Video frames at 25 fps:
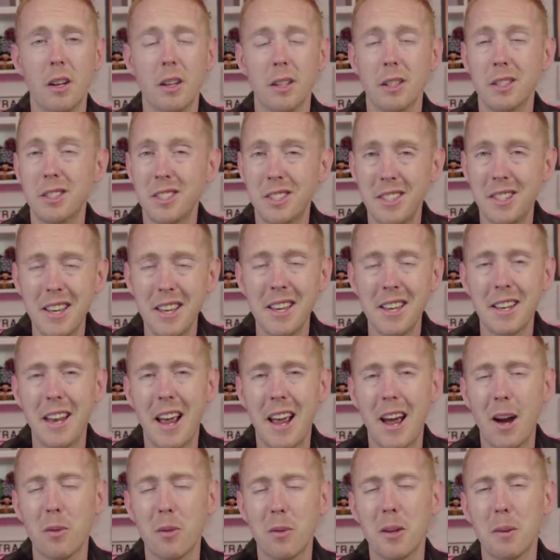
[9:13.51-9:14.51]
You see it in
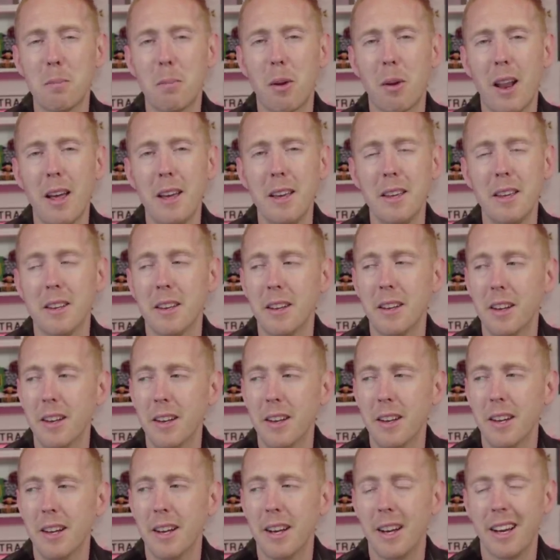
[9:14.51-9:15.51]
how they play
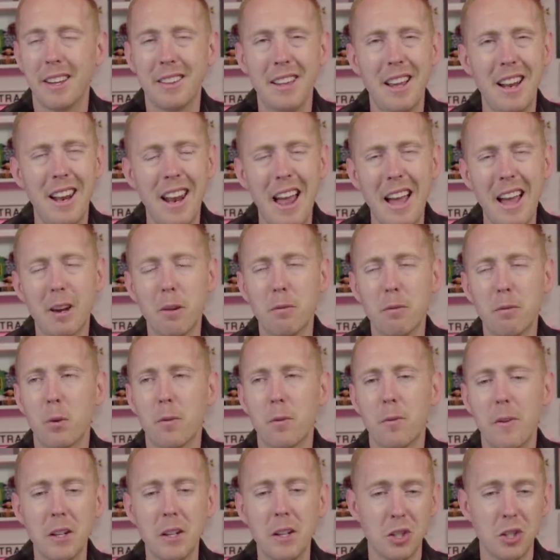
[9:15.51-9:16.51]
and their lack of
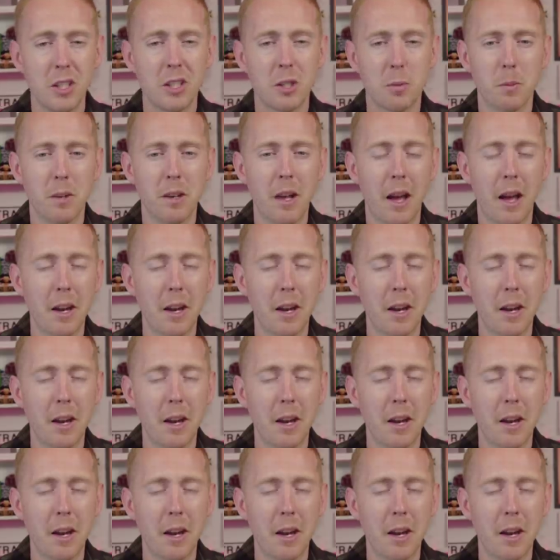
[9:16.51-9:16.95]
professionalism and,